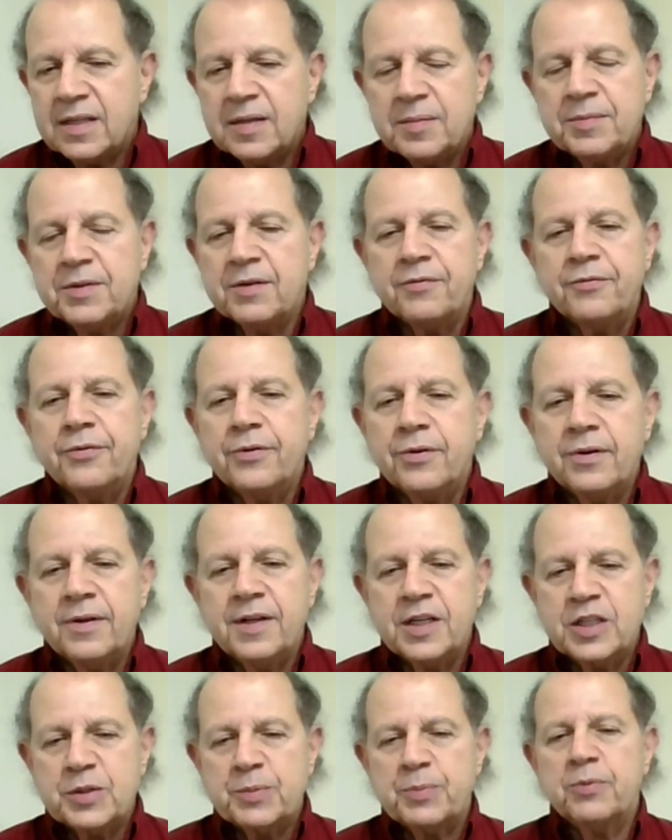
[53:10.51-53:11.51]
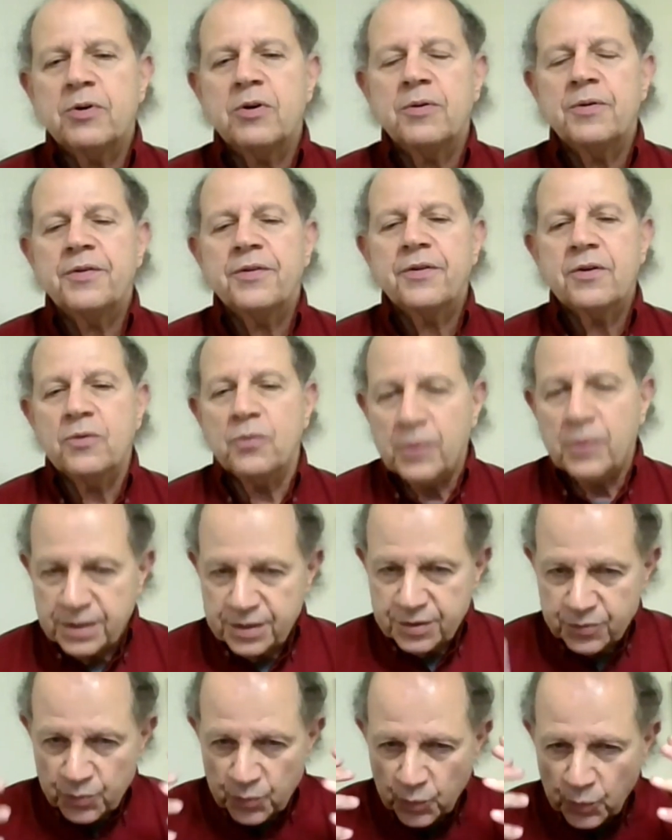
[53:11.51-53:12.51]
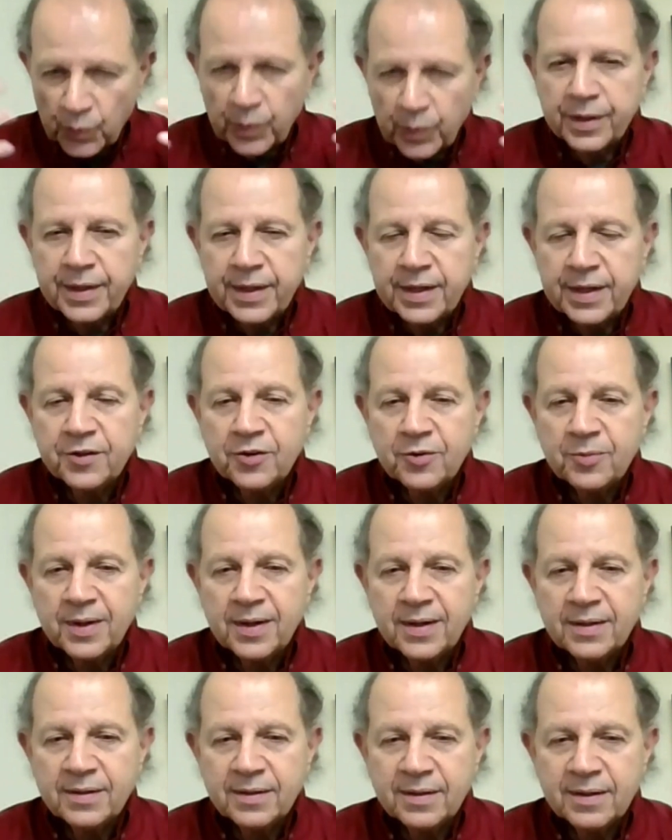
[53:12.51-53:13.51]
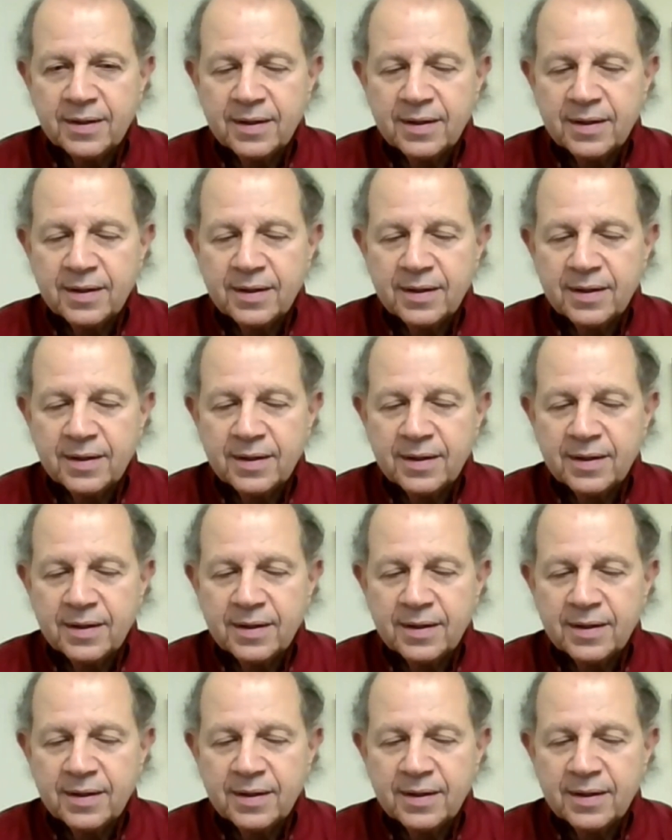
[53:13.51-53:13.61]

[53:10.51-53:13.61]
them to fully explore with you what's really in their mind.